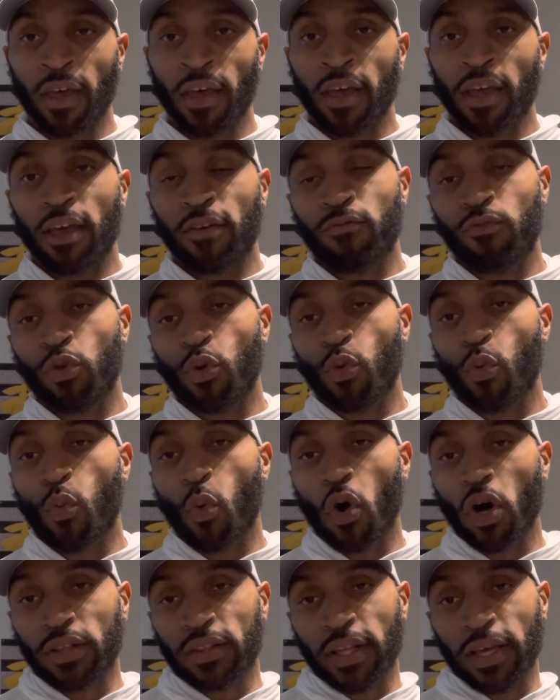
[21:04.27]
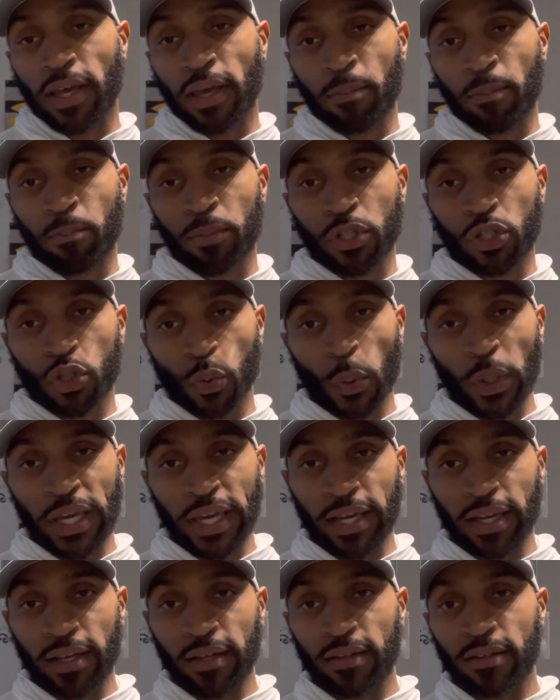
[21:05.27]
If you want the
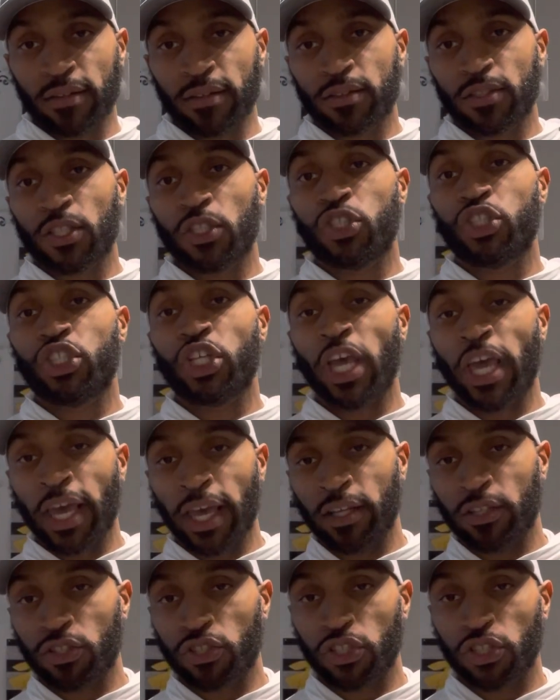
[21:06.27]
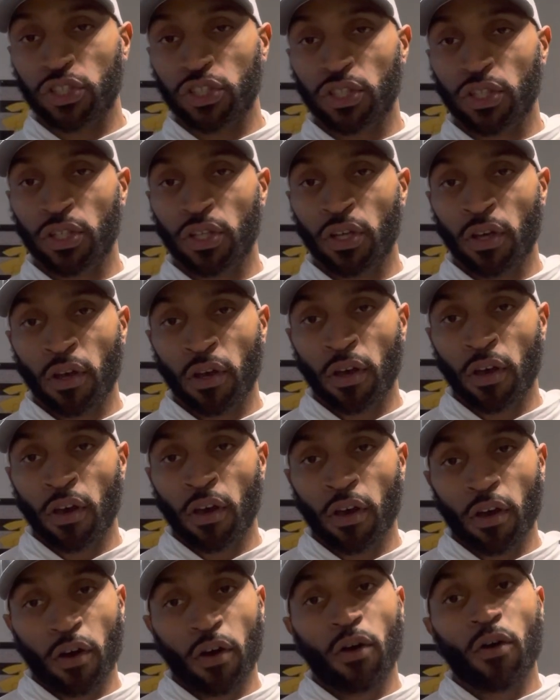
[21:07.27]
in-between to change,
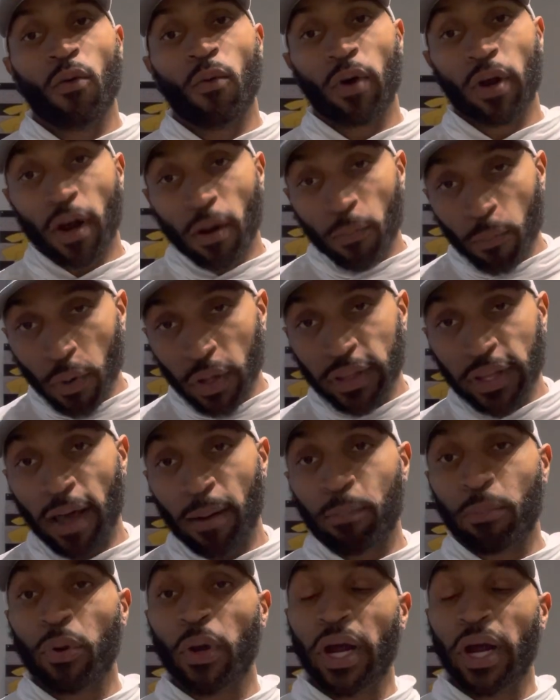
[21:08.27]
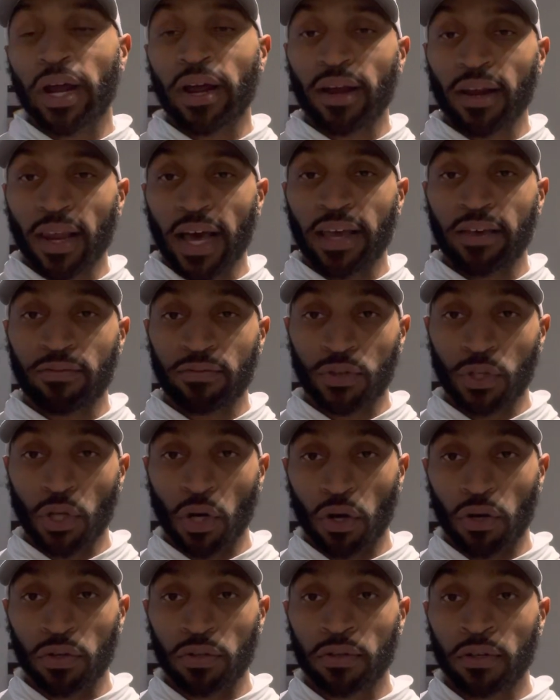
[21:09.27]
what up with that prayer life
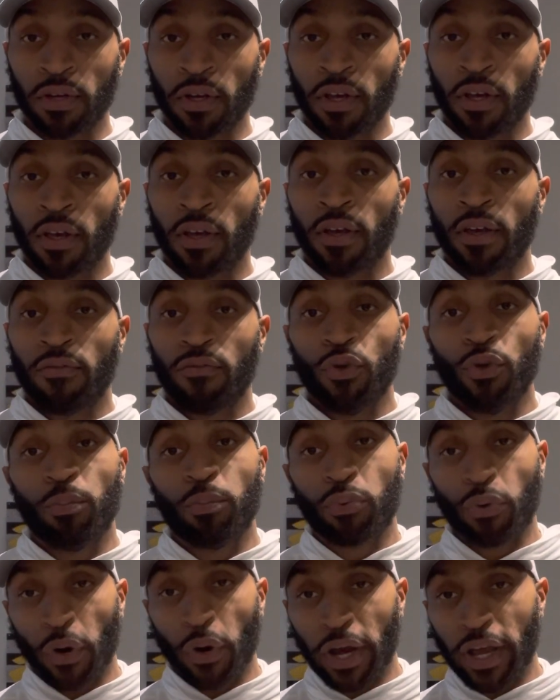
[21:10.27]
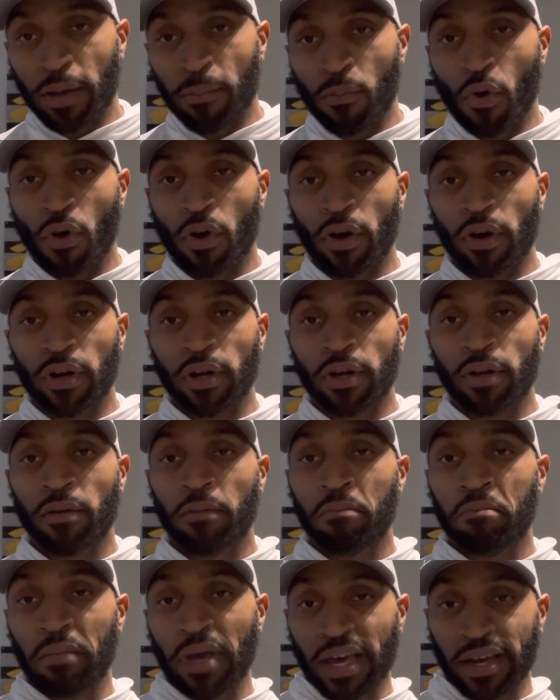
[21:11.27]
though? If you pray more,
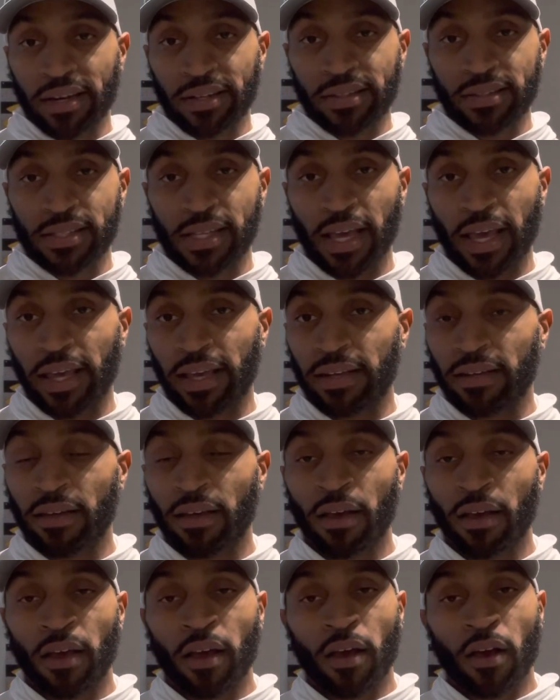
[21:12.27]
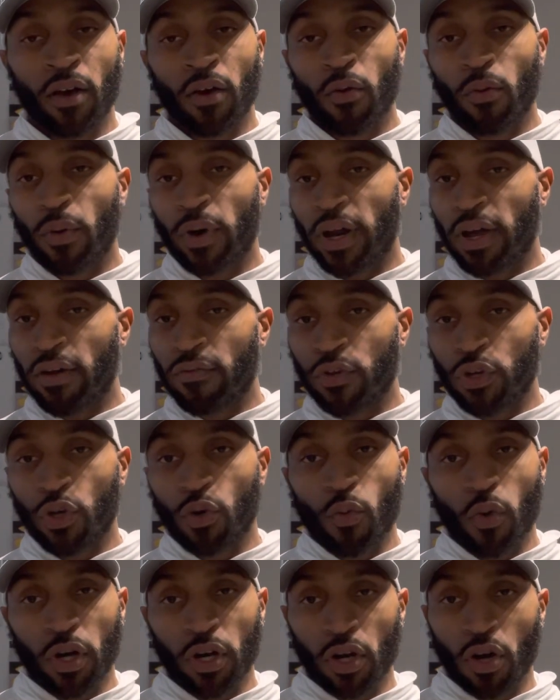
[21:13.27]
meditate, whatever you
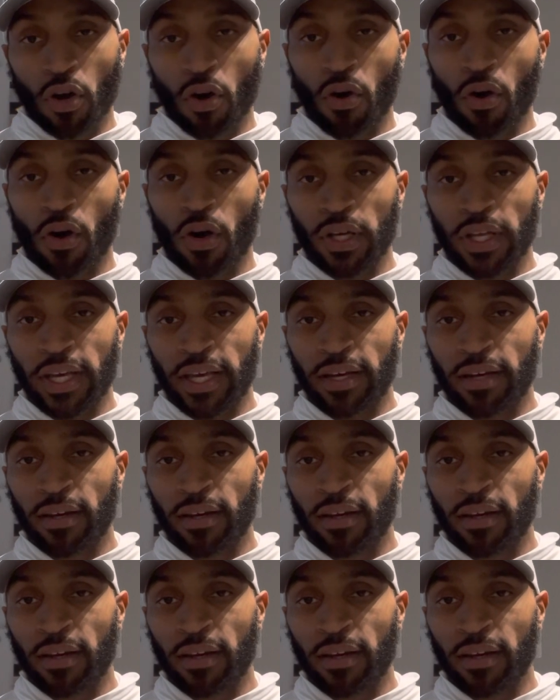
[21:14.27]
want to call it,